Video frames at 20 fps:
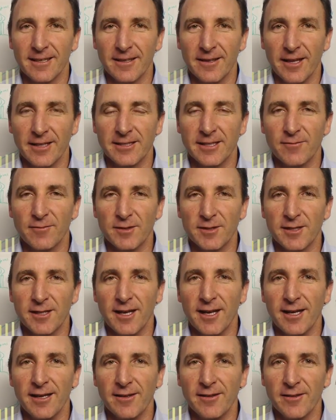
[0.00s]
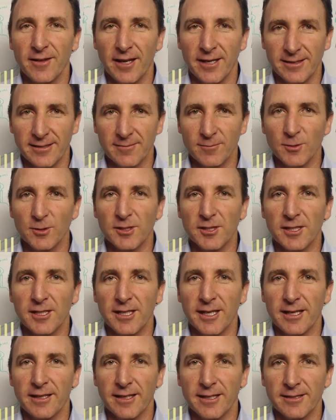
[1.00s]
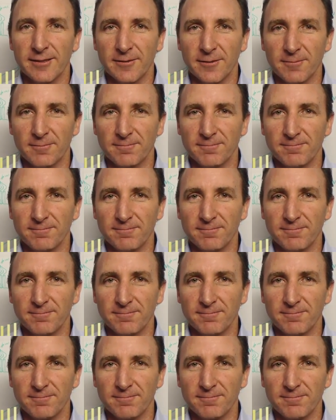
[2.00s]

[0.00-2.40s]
That's it for today. Thanks, and we'll see you again next time.